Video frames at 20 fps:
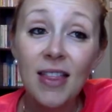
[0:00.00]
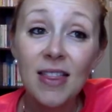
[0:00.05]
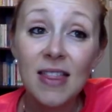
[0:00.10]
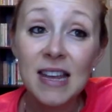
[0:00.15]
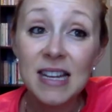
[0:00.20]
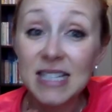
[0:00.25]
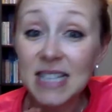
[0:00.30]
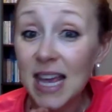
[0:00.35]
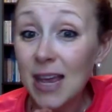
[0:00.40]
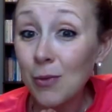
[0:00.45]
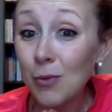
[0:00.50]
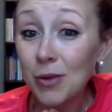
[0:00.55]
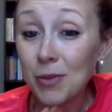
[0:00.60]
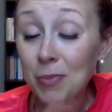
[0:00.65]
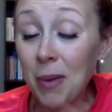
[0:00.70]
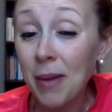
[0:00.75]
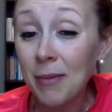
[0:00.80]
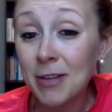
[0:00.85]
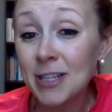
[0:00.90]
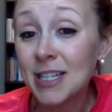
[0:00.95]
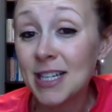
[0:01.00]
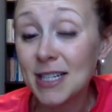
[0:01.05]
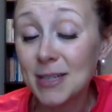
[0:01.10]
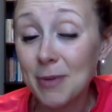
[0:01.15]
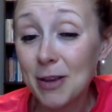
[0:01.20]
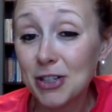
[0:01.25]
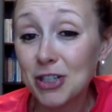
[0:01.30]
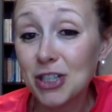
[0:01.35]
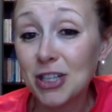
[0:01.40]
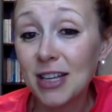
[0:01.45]
They say with babies,
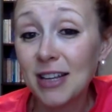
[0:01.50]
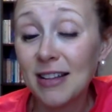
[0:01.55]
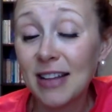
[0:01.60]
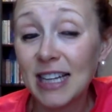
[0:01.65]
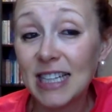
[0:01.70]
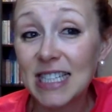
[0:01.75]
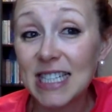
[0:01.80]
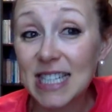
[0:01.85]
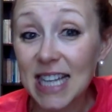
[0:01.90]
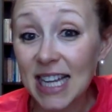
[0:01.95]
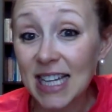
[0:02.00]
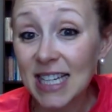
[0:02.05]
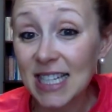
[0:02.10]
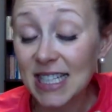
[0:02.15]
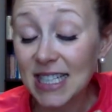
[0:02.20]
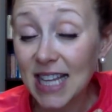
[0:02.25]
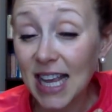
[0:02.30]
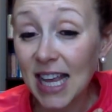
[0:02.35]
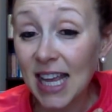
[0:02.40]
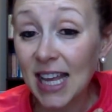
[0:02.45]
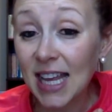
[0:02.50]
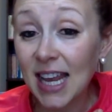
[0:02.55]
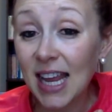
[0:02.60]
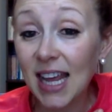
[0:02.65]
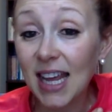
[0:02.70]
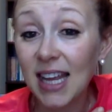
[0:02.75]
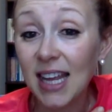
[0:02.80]
especially like skin to skin